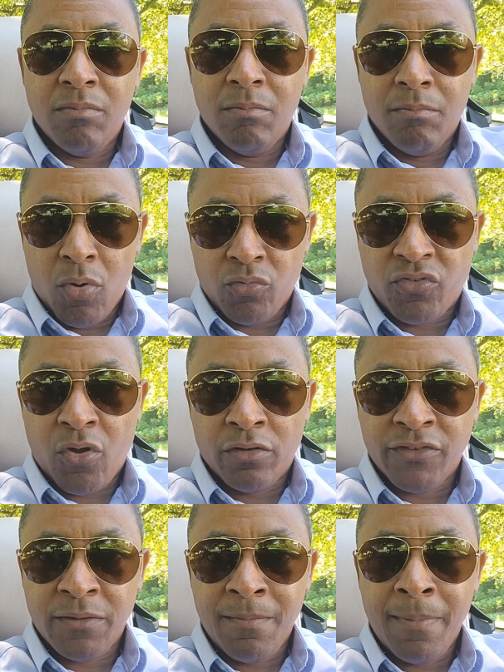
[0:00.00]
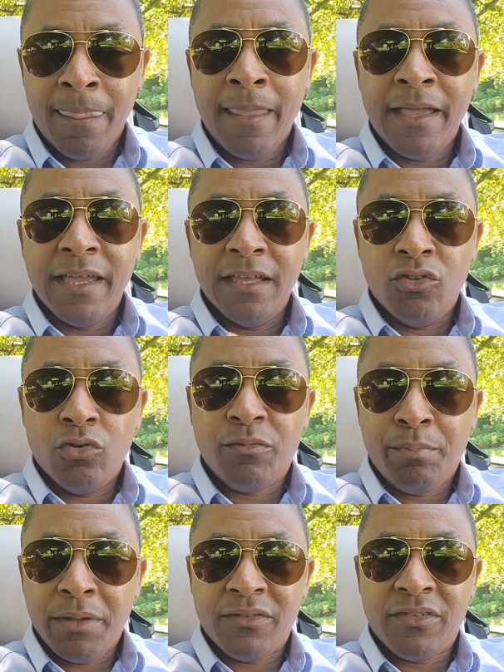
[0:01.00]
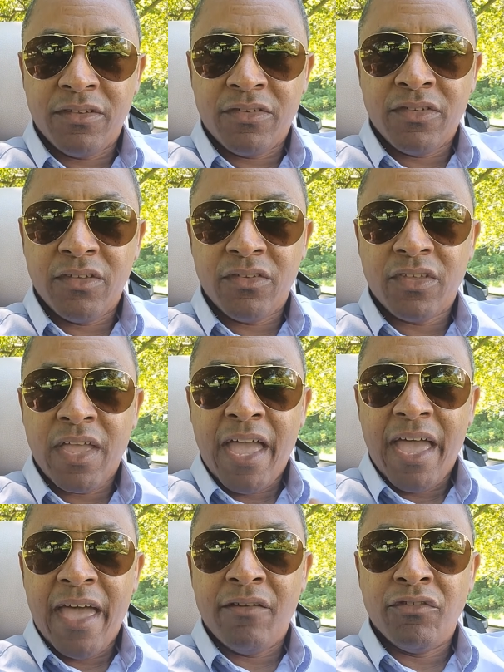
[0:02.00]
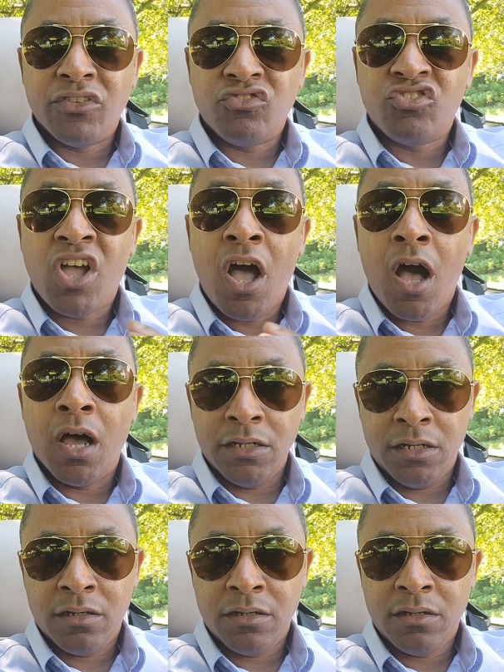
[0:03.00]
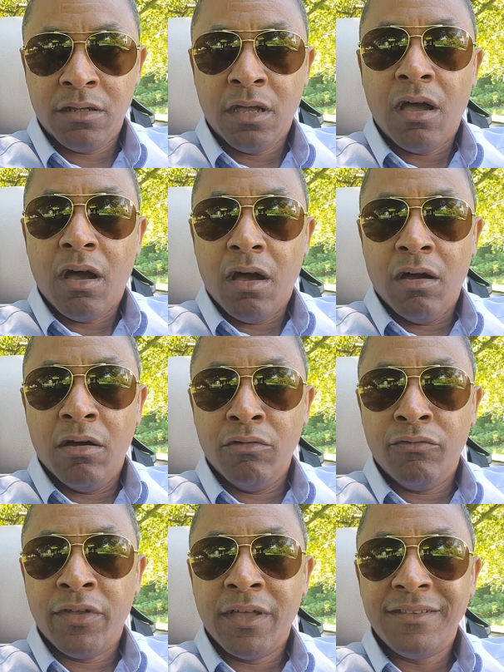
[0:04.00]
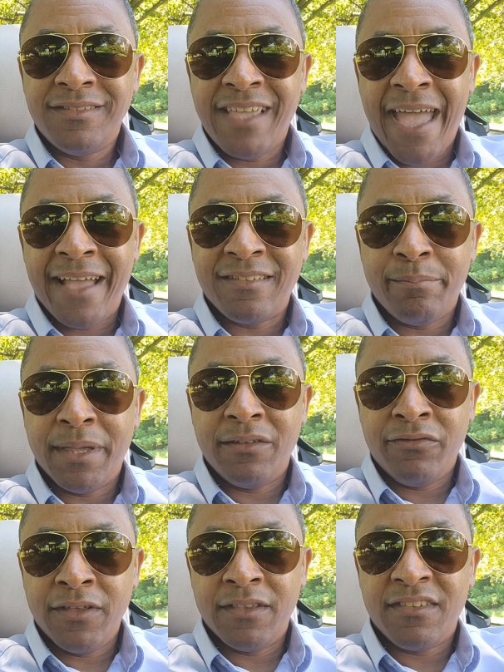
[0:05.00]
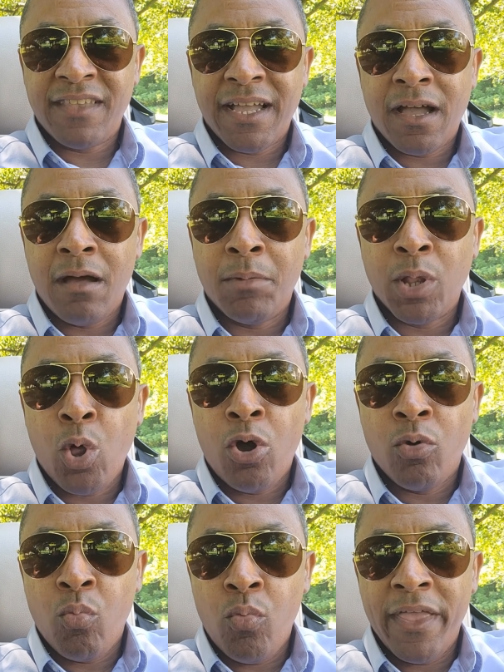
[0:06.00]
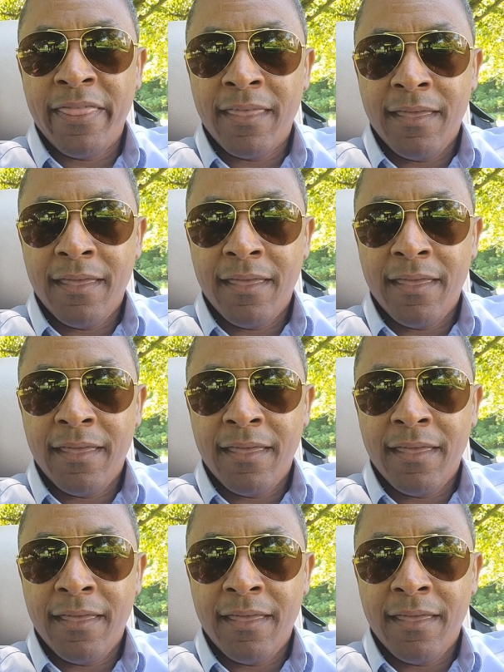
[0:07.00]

most often, and those businesses have a ton of tax benefits that come along with